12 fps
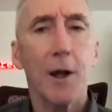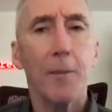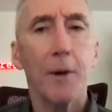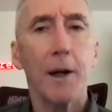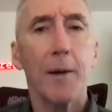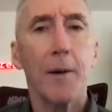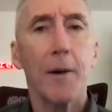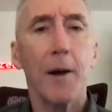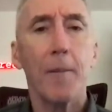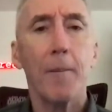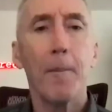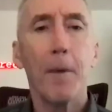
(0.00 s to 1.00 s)
but
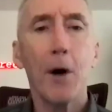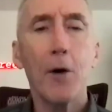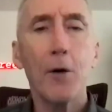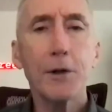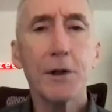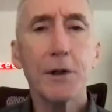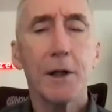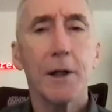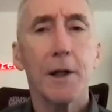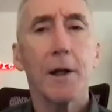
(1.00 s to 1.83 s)
most